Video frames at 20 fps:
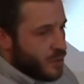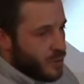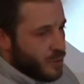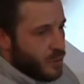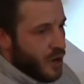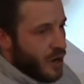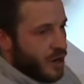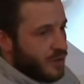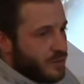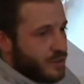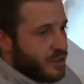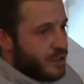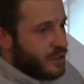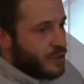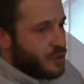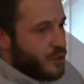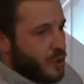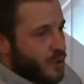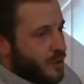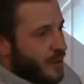What I'm going to
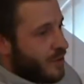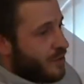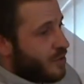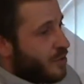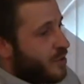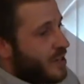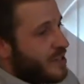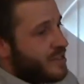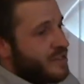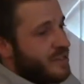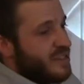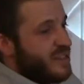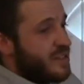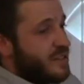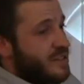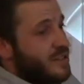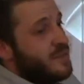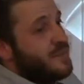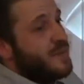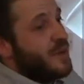talk about for the rest of
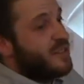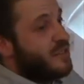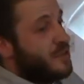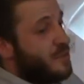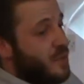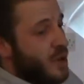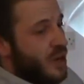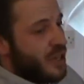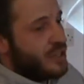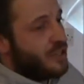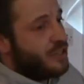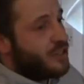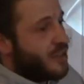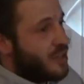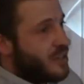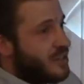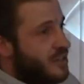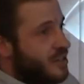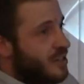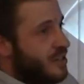this is basically my
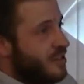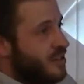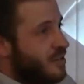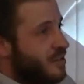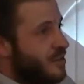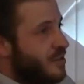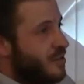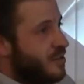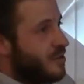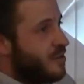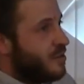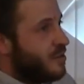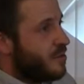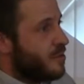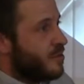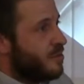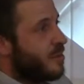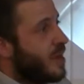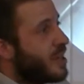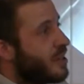interest in
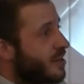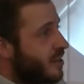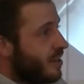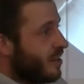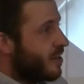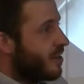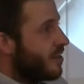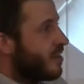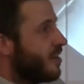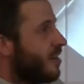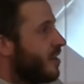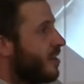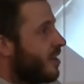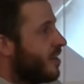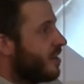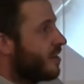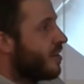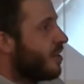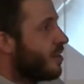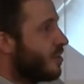making,
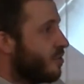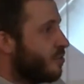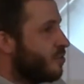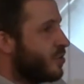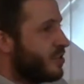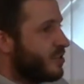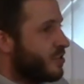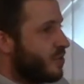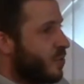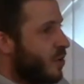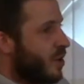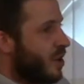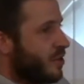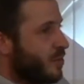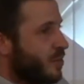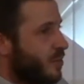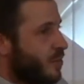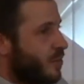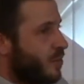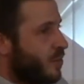kind of the reason why
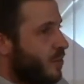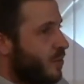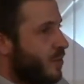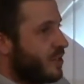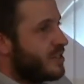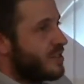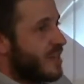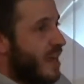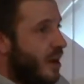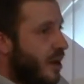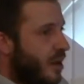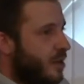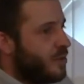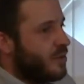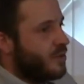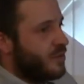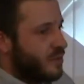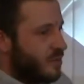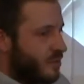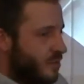we set up
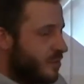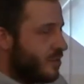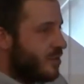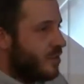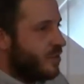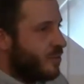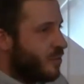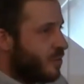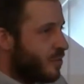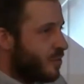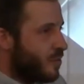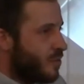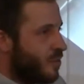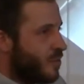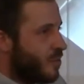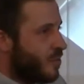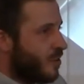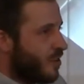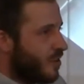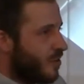and
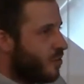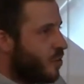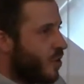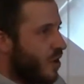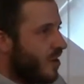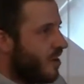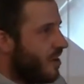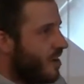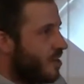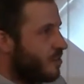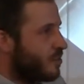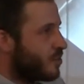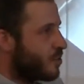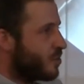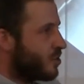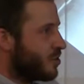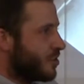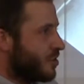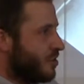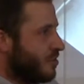kind of what I aim to
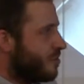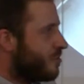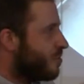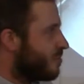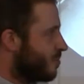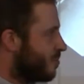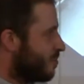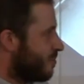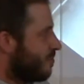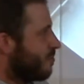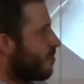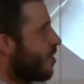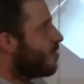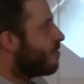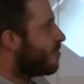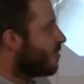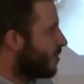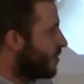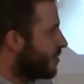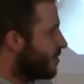achieve
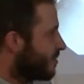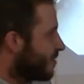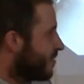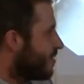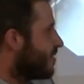roughly